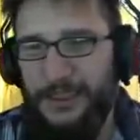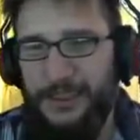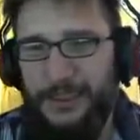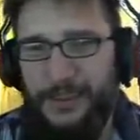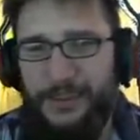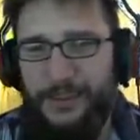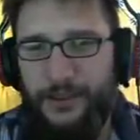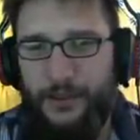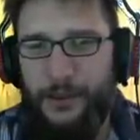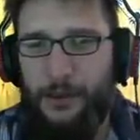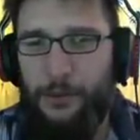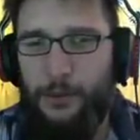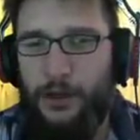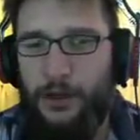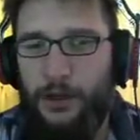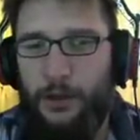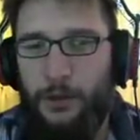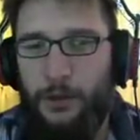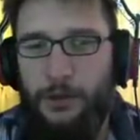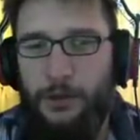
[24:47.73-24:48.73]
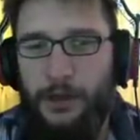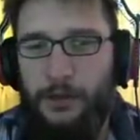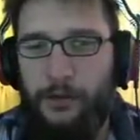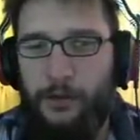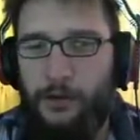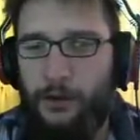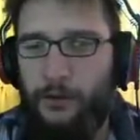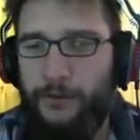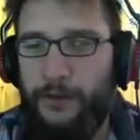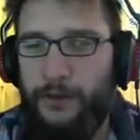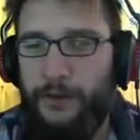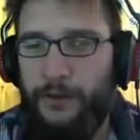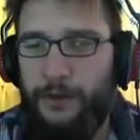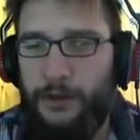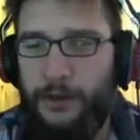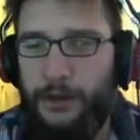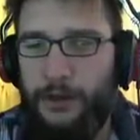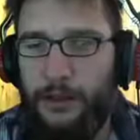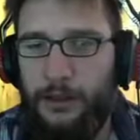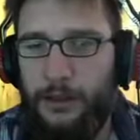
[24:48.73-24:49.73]
So yeah, we are going back to the office
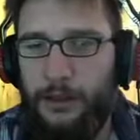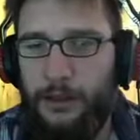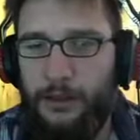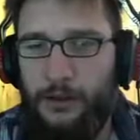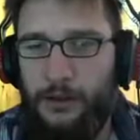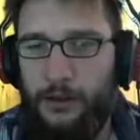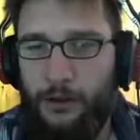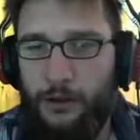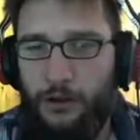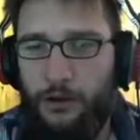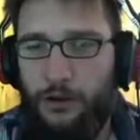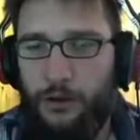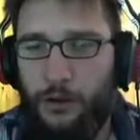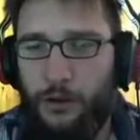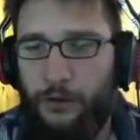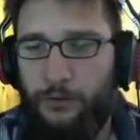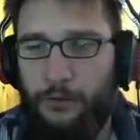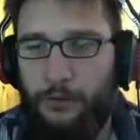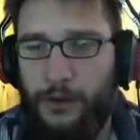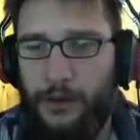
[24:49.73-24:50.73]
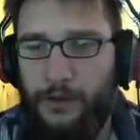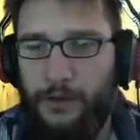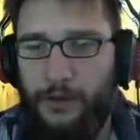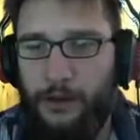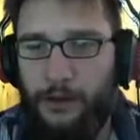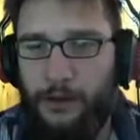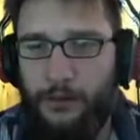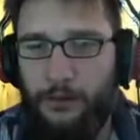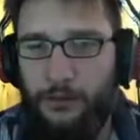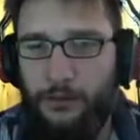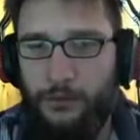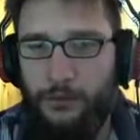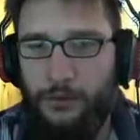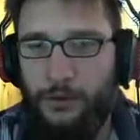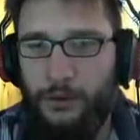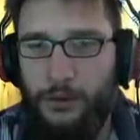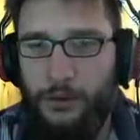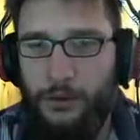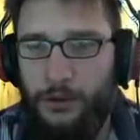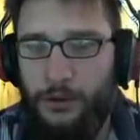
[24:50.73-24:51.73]
and talking to our friend there who
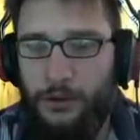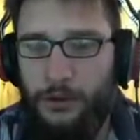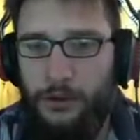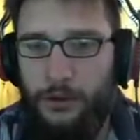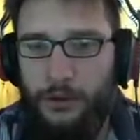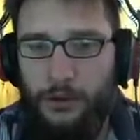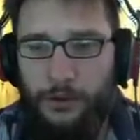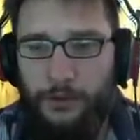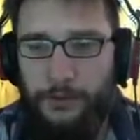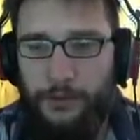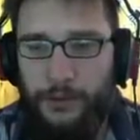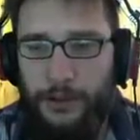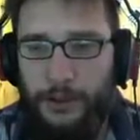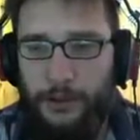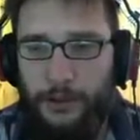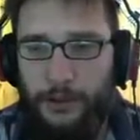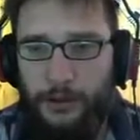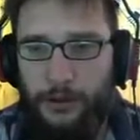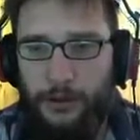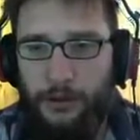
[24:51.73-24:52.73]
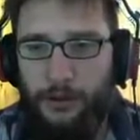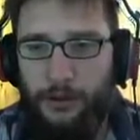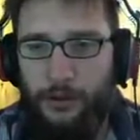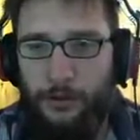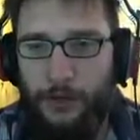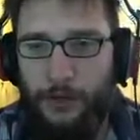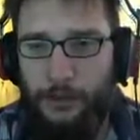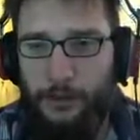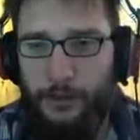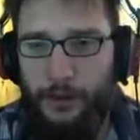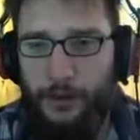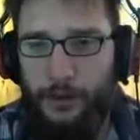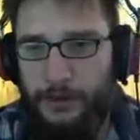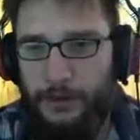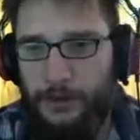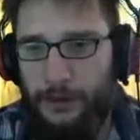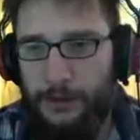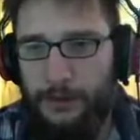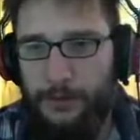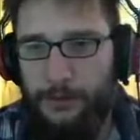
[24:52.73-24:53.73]
filled out all our papers,
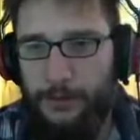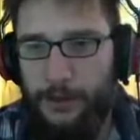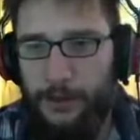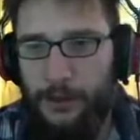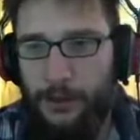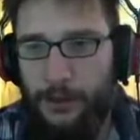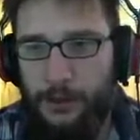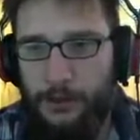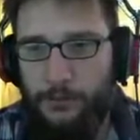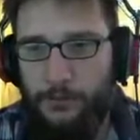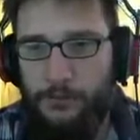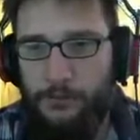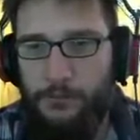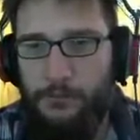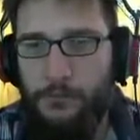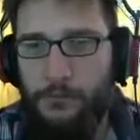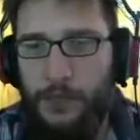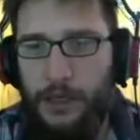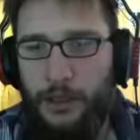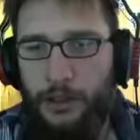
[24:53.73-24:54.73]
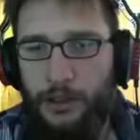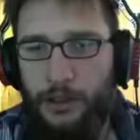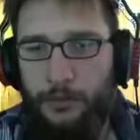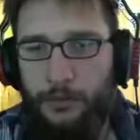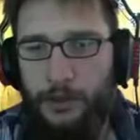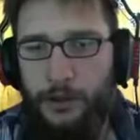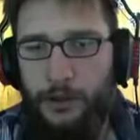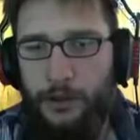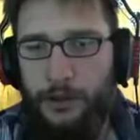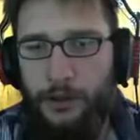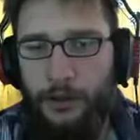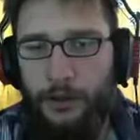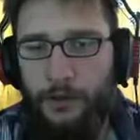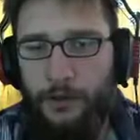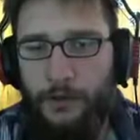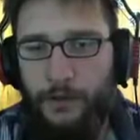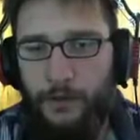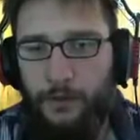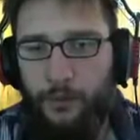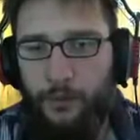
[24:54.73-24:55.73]
and maybe
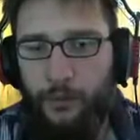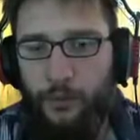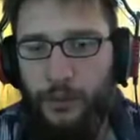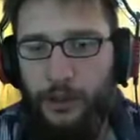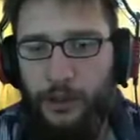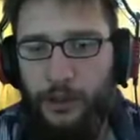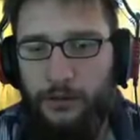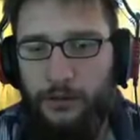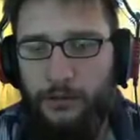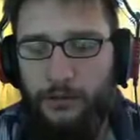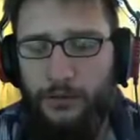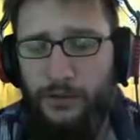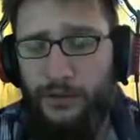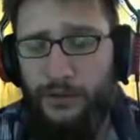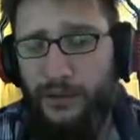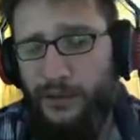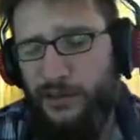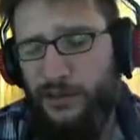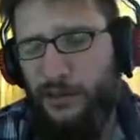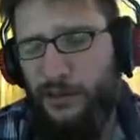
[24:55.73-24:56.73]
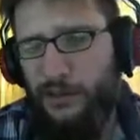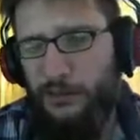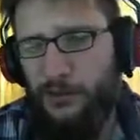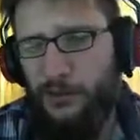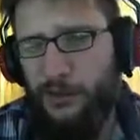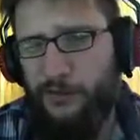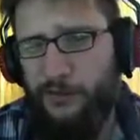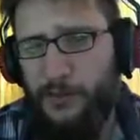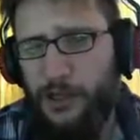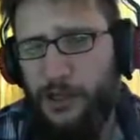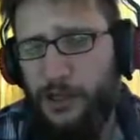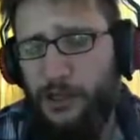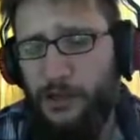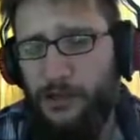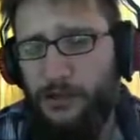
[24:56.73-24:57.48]
he's willing to give us a little bit of money.